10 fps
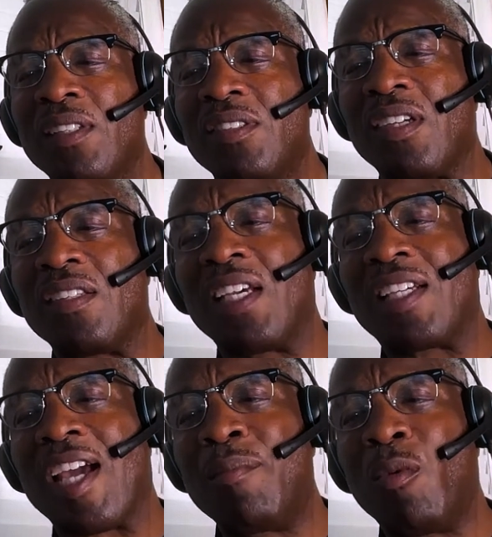Sunday
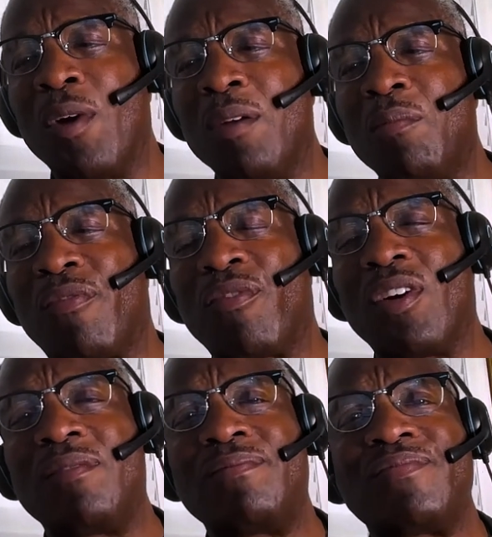came and went,
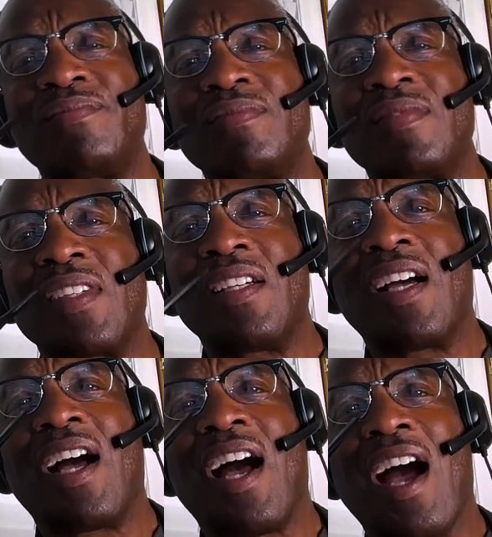son.
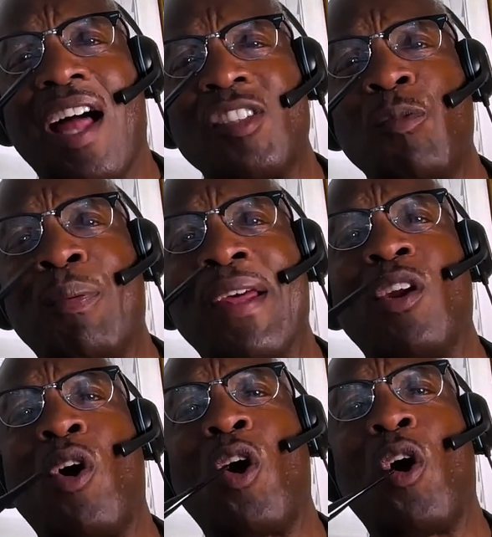I'll spend all